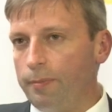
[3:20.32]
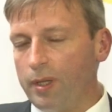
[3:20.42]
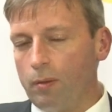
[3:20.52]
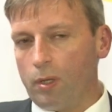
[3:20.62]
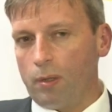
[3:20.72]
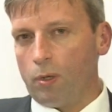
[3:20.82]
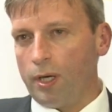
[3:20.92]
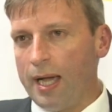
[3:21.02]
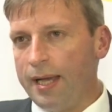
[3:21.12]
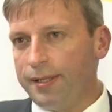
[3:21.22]

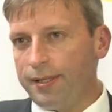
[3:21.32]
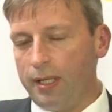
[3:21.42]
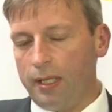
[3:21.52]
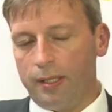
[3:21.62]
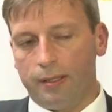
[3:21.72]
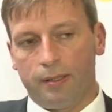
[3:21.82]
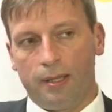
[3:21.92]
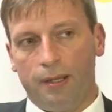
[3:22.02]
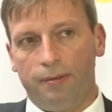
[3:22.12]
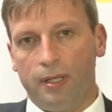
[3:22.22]
what I see is
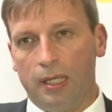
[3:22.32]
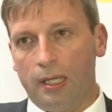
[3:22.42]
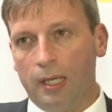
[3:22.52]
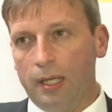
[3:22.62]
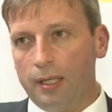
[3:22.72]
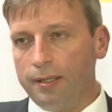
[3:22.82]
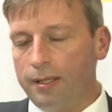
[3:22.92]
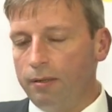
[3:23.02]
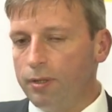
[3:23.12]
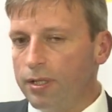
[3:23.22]
that the
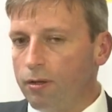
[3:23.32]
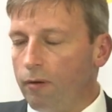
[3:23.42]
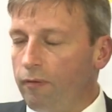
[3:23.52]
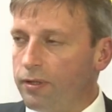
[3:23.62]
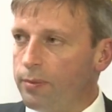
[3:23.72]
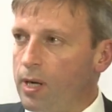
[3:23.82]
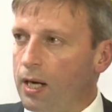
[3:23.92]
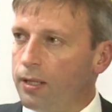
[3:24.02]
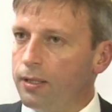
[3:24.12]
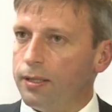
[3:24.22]
ancillary service
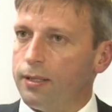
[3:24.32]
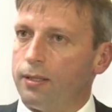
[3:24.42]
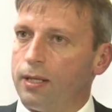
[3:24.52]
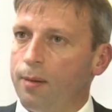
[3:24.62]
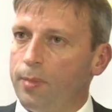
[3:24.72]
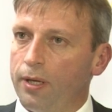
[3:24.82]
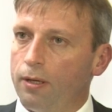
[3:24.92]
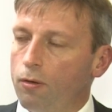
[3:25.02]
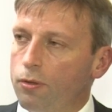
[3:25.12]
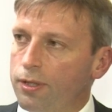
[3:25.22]
market is coming
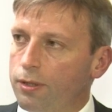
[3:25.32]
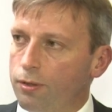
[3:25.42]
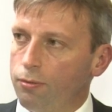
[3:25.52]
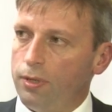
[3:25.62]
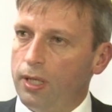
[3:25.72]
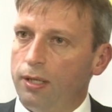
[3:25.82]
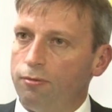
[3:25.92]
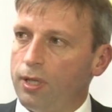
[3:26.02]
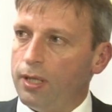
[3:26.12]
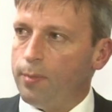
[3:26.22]
closer to the
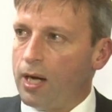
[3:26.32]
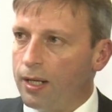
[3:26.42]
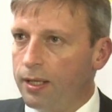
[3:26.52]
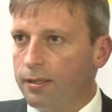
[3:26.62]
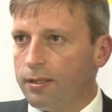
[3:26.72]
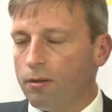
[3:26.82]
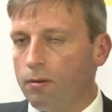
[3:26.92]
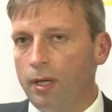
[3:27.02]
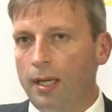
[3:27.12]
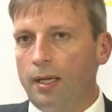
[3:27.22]
intraday market.
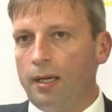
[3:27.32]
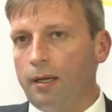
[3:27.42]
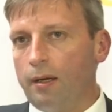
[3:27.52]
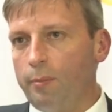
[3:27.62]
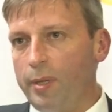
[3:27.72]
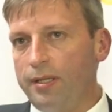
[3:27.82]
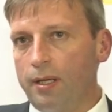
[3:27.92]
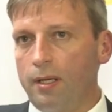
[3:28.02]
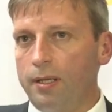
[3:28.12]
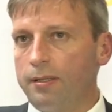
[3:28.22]
So
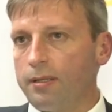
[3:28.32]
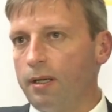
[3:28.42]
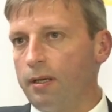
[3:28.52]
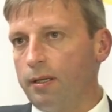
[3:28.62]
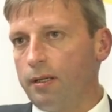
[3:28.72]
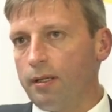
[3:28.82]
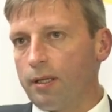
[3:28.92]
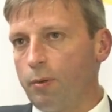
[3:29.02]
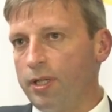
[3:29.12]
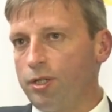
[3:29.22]
basically it's a
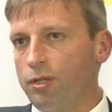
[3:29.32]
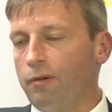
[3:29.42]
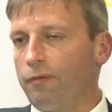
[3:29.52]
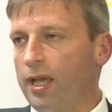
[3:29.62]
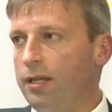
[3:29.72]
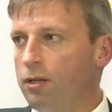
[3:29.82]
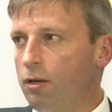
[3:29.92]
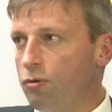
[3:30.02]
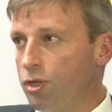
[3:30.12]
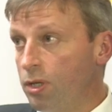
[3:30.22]
question of gate
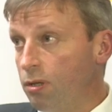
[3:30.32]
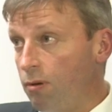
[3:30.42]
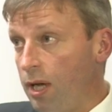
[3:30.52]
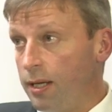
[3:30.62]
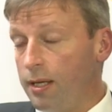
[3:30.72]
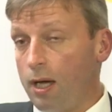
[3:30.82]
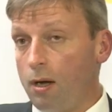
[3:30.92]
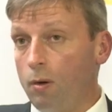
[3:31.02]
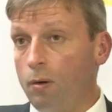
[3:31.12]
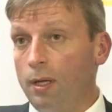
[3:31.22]
closure. Right
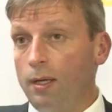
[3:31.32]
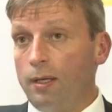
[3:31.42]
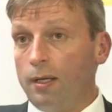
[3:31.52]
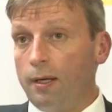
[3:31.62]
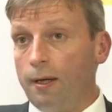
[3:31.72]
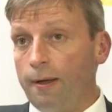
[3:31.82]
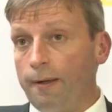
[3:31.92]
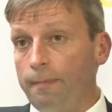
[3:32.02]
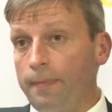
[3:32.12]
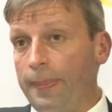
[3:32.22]
now
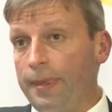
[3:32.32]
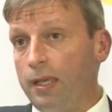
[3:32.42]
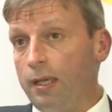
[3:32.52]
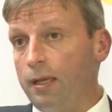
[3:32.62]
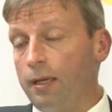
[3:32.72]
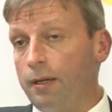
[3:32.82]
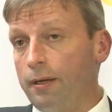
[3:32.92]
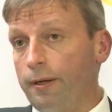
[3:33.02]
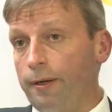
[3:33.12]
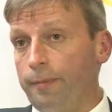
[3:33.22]

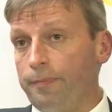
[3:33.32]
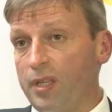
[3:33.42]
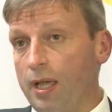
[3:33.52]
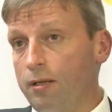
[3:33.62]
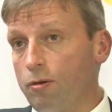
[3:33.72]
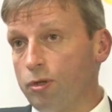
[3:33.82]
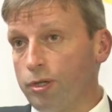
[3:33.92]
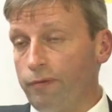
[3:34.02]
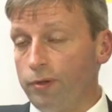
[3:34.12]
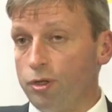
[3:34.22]
the gate
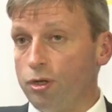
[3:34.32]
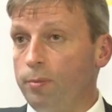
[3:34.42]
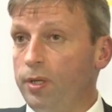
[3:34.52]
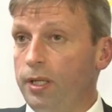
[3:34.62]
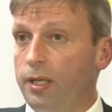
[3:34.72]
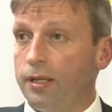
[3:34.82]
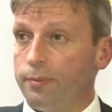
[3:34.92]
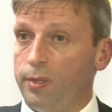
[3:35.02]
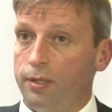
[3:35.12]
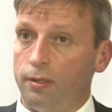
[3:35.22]
closure for Germany has
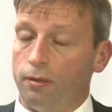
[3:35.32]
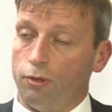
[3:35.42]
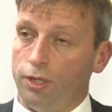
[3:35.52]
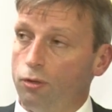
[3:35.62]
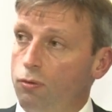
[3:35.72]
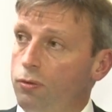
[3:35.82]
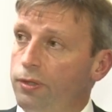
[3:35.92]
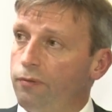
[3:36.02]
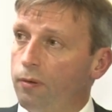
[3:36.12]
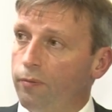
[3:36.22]
been
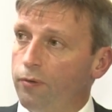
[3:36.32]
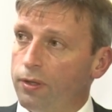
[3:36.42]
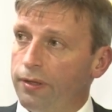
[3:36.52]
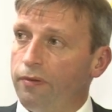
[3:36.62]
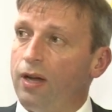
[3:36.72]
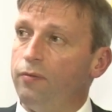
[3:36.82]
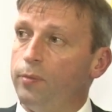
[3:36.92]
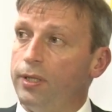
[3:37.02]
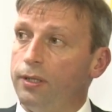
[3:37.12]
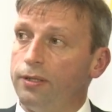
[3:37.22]
reduced from 45
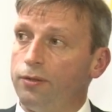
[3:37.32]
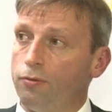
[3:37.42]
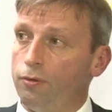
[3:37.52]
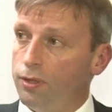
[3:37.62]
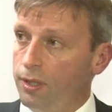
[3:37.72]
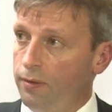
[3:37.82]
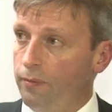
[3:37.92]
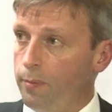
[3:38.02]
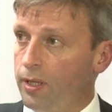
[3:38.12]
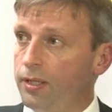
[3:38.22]
minutes to 30
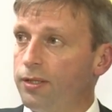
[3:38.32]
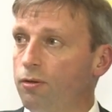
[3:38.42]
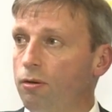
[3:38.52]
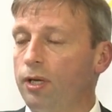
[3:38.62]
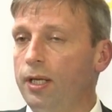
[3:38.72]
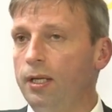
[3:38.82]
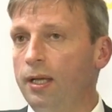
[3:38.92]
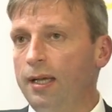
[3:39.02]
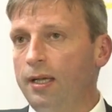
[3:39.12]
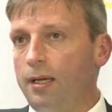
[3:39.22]
minutes already.
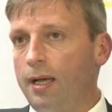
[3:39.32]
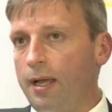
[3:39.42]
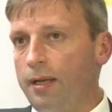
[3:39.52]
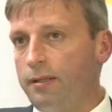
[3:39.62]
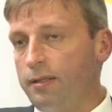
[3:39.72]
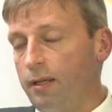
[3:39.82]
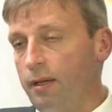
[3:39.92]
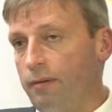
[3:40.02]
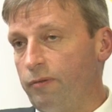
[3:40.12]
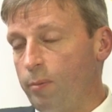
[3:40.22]
And
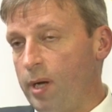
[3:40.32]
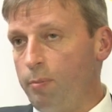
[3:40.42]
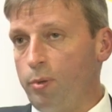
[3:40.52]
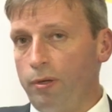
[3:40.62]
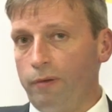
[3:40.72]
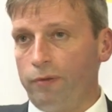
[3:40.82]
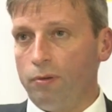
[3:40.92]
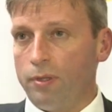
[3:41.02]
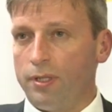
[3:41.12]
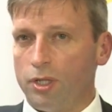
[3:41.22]
from my point of
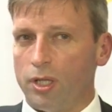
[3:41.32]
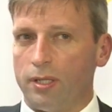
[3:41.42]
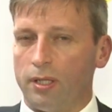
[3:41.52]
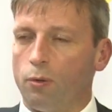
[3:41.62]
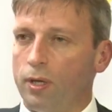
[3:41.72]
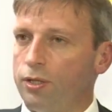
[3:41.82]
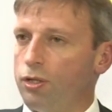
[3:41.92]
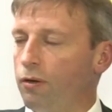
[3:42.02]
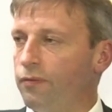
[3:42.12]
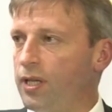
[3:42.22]
view, it's just a
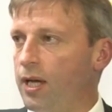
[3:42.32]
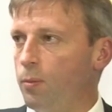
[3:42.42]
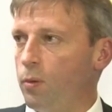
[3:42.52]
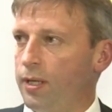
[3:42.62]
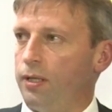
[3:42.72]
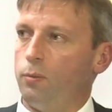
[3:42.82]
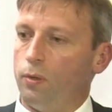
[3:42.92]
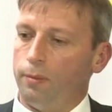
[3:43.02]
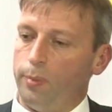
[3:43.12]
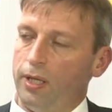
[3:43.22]
question of time when it
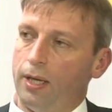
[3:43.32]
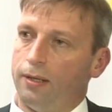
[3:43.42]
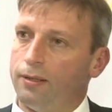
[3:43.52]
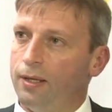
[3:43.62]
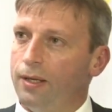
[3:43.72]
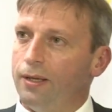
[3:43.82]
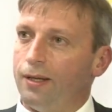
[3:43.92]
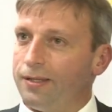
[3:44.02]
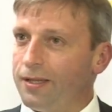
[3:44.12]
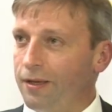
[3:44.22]
will be at,
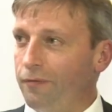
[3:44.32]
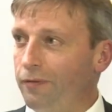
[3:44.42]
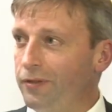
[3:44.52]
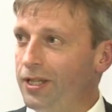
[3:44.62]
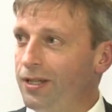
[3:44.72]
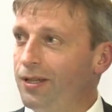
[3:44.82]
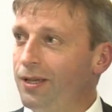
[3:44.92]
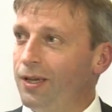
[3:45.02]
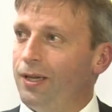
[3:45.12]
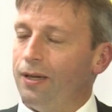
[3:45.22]
let's say, 15
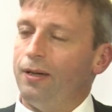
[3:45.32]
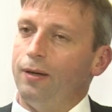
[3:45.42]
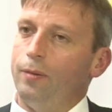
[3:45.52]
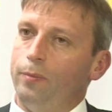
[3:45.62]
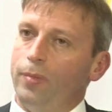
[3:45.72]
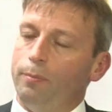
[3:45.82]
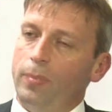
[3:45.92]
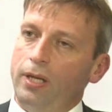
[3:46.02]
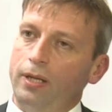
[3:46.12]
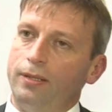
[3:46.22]

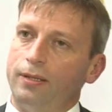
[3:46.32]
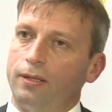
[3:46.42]
minutes.